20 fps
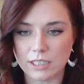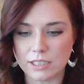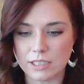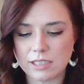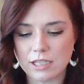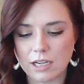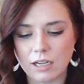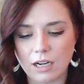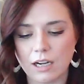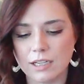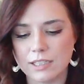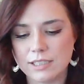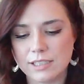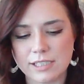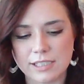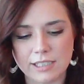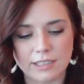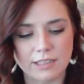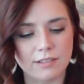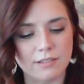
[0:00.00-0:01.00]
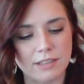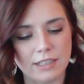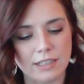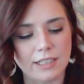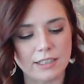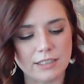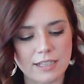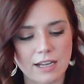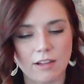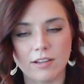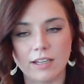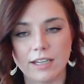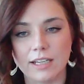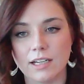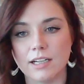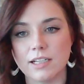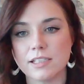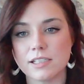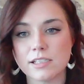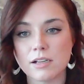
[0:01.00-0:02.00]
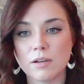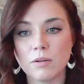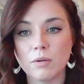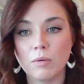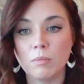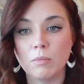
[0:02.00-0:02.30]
is constantly telling us,